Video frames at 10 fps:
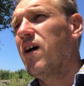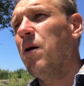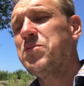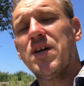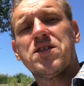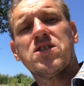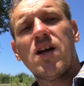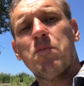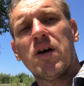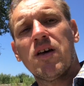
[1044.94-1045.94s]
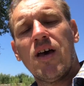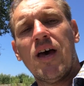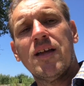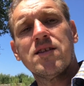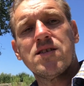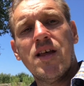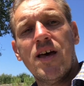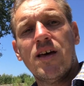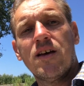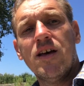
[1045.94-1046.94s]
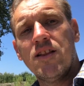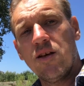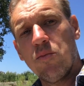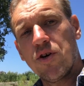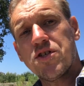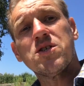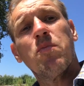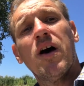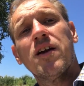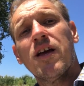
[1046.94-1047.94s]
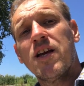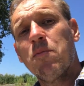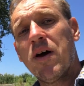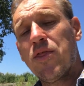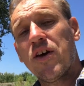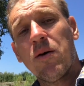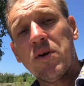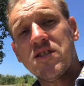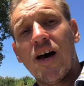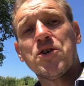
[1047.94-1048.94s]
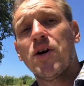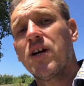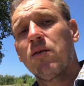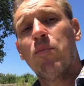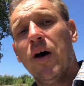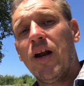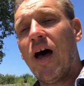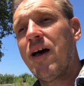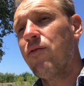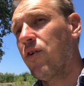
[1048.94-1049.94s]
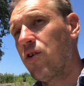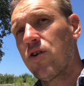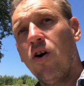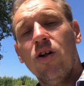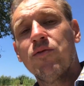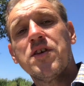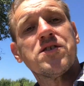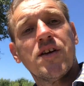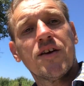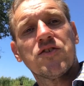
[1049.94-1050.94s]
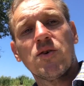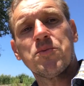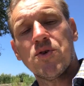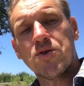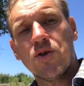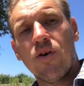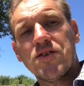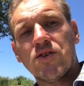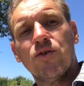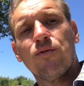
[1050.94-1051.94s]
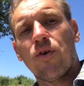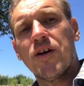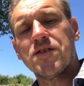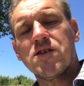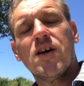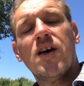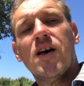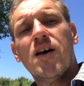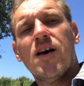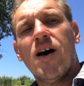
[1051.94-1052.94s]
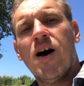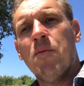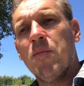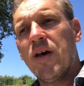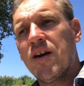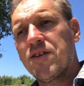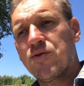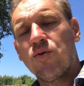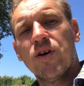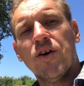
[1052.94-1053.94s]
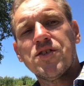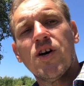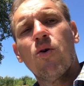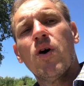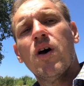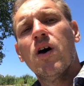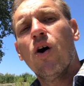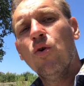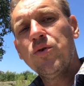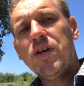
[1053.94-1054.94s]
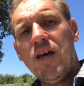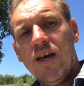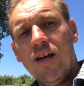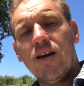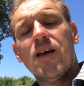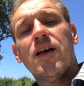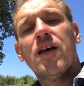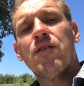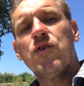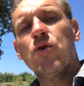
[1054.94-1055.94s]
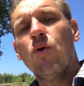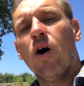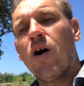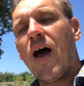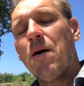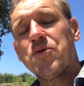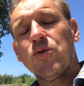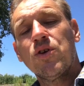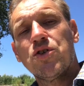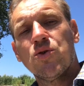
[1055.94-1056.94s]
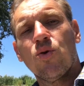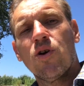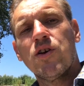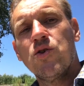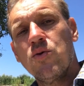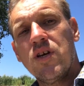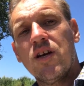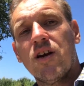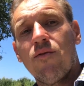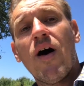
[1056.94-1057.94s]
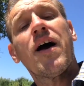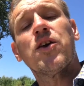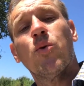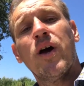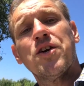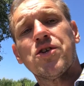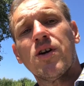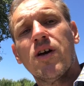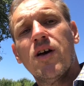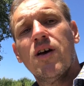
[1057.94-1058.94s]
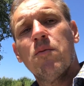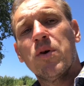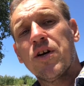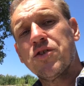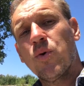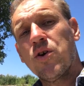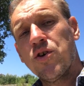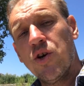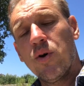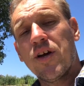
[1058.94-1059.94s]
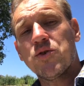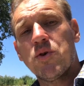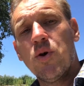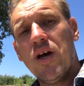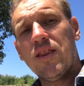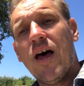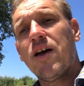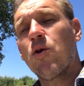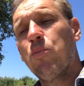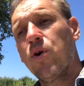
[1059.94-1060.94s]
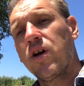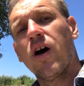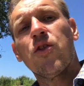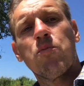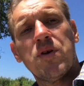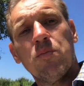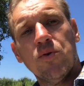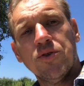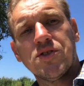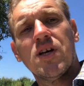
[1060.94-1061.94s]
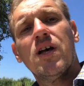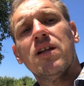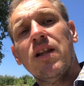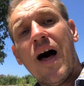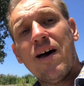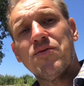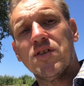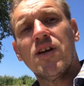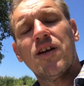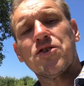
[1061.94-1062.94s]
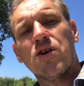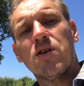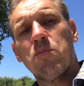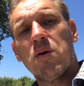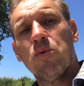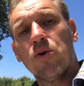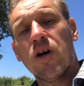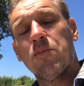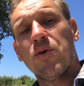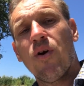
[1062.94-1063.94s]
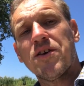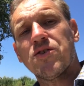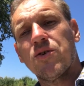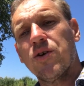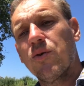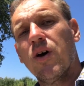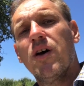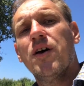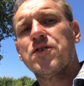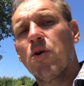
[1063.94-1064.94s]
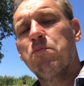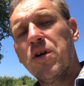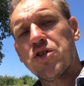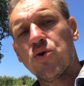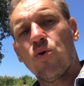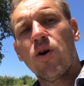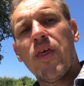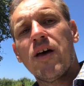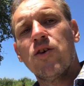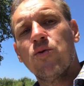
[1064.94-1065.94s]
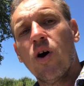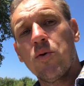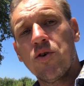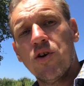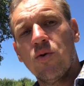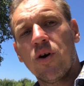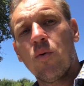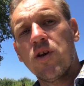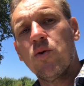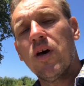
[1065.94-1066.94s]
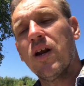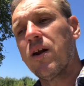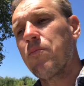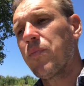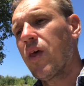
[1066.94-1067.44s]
upset stomach and they hit the emergency button. And you might think I'm exaggerating, but I have heard all of these things from search and rescue friends, and it is real. So only hit it if you are absolutely sure you need an evacuation, because what you're doing is when you hit that, you're putting other people's lives in danger, the people who come to rescue you. So be sure that you know what you're doing when you hit it.